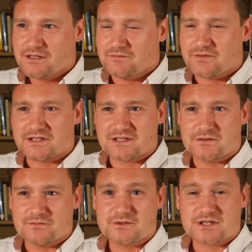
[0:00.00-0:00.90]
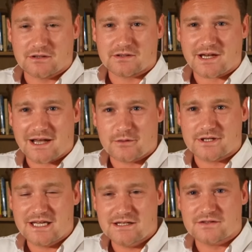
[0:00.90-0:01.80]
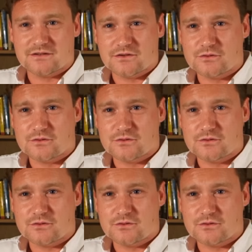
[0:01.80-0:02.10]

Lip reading: invention of Charles Howard Hinton,